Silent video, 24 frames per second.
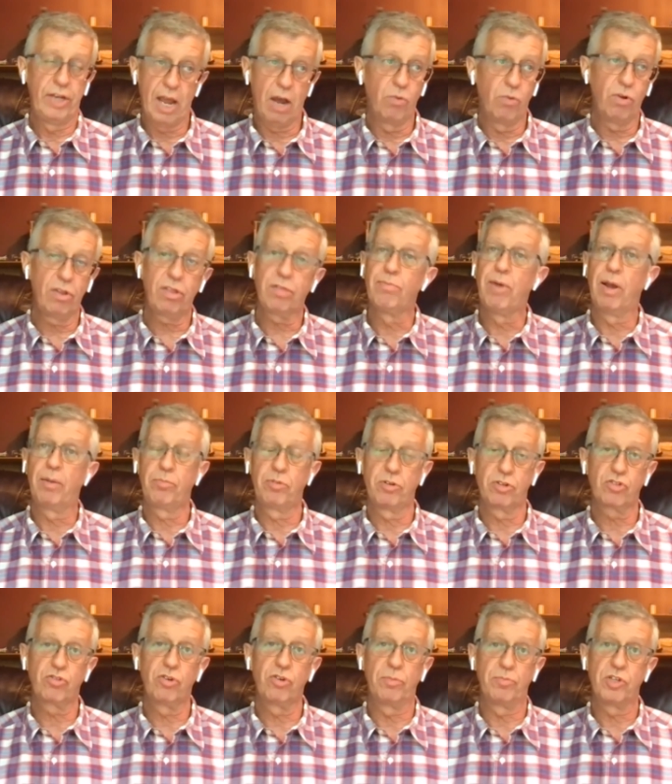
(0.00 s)
now with my
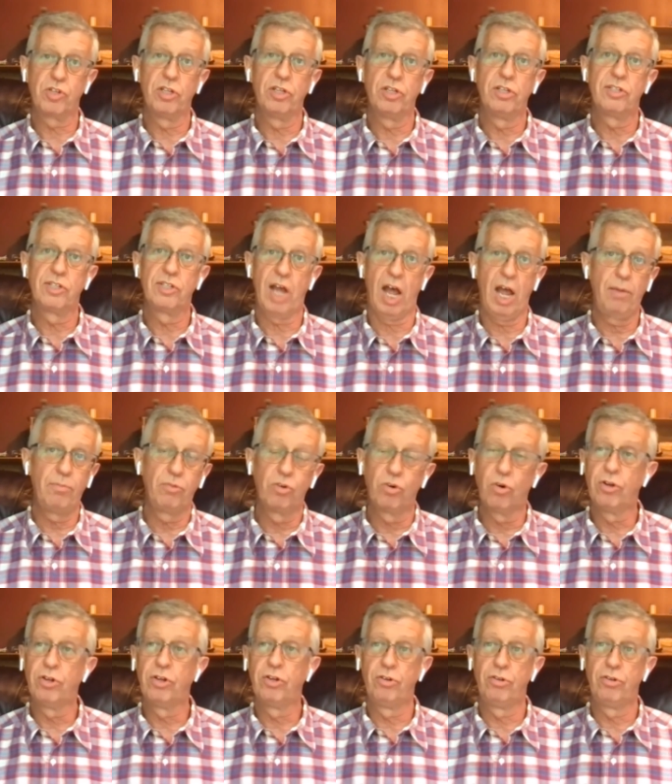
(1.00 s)
prescriptions,
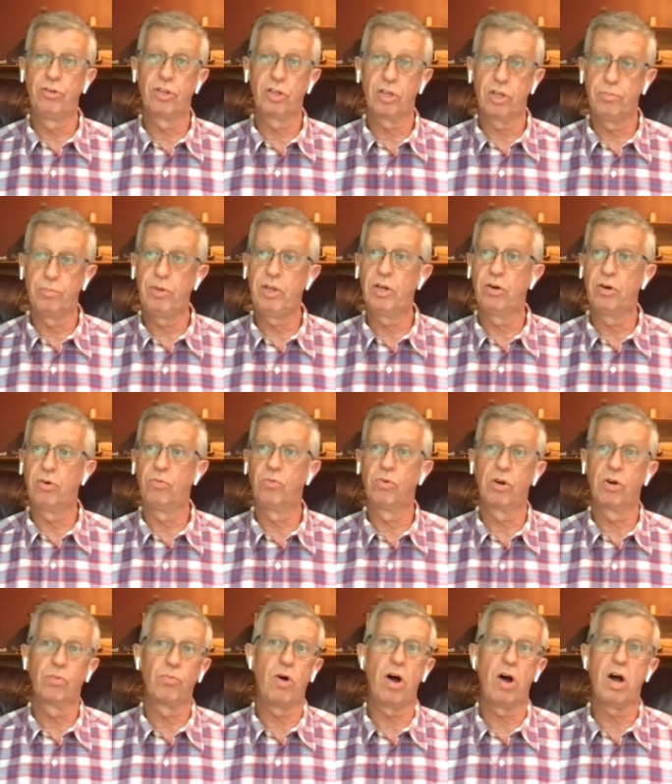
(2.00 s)
I'm going to do the Camino.
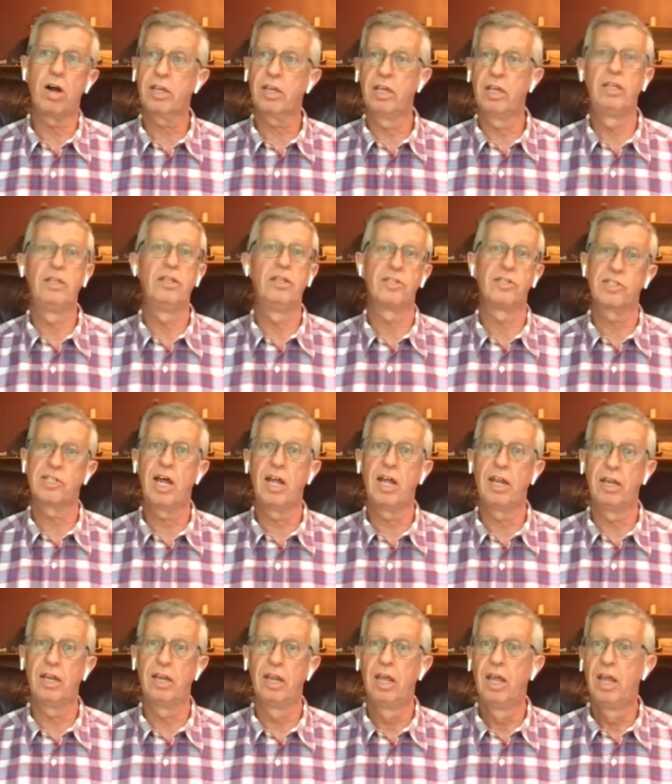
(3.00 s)
We're walking in the
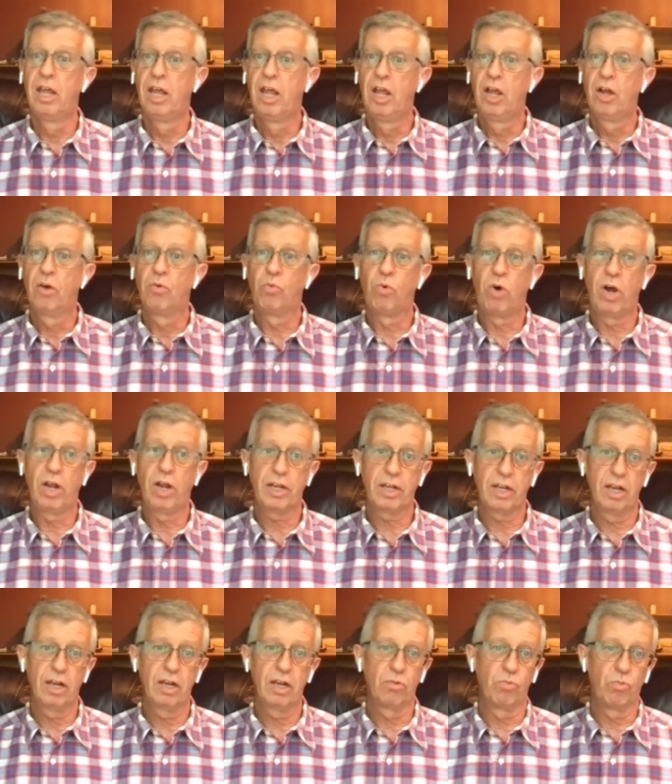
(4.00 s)
sun.
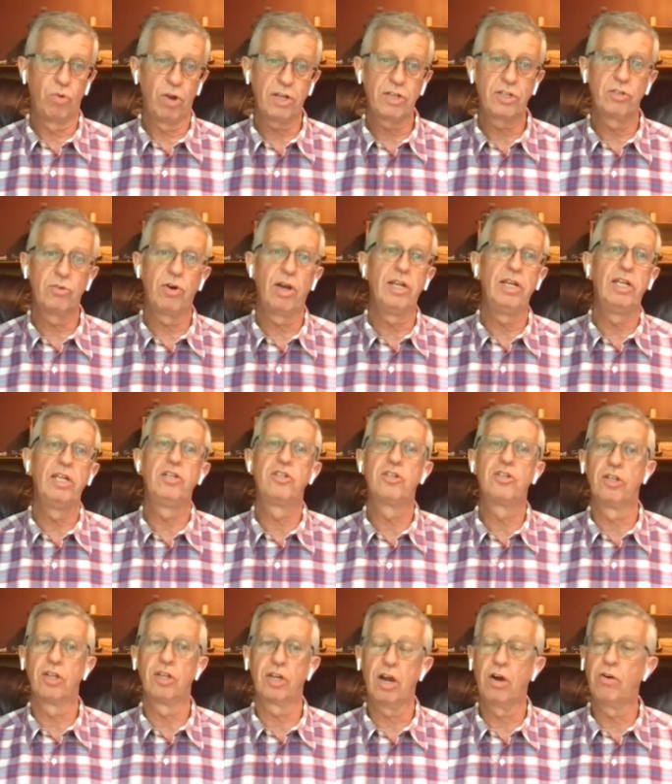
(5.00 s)
What what do I
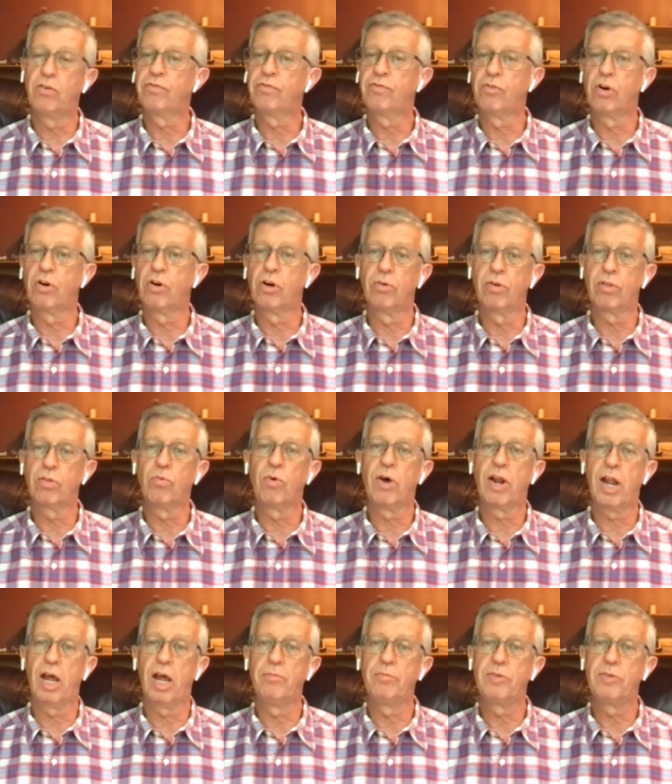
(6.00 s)
need to look out for with
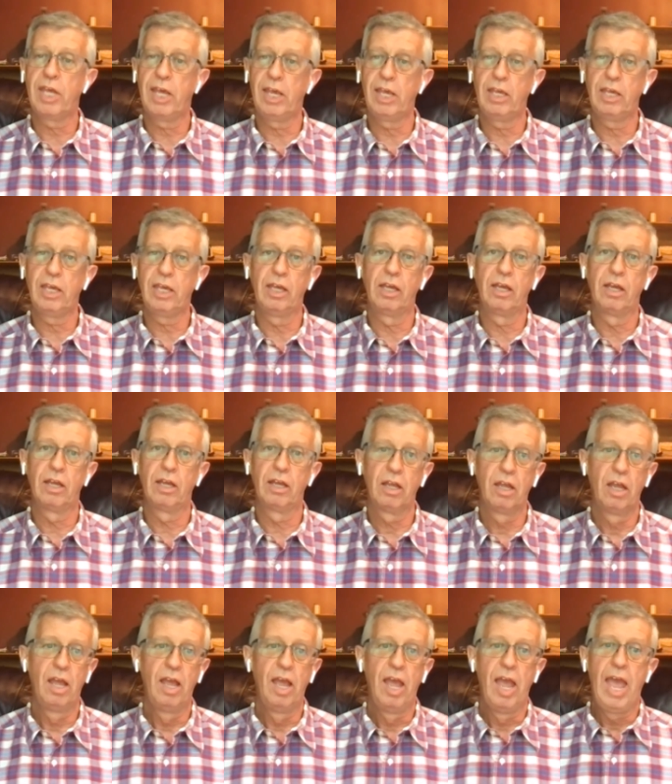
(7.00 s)
what I'm mm-hmm. taking?
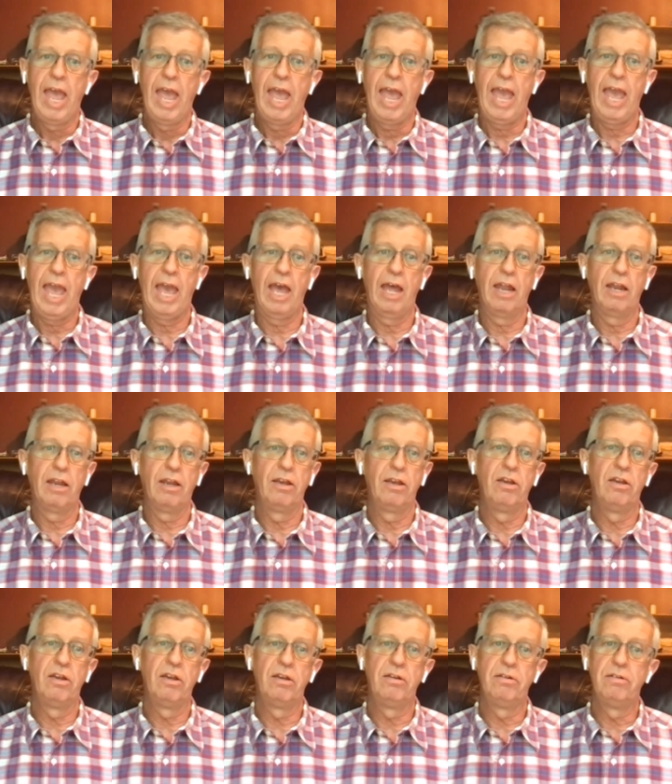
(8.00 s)

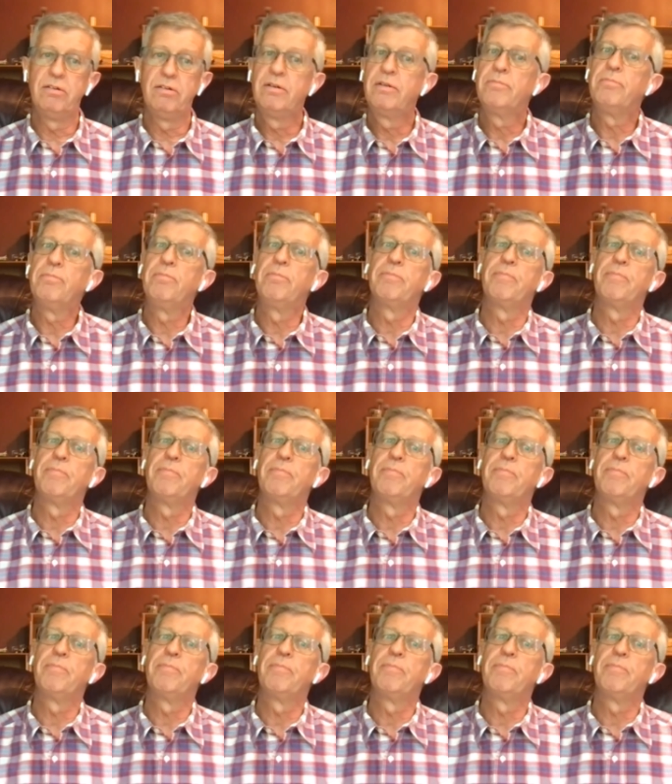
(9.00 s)
And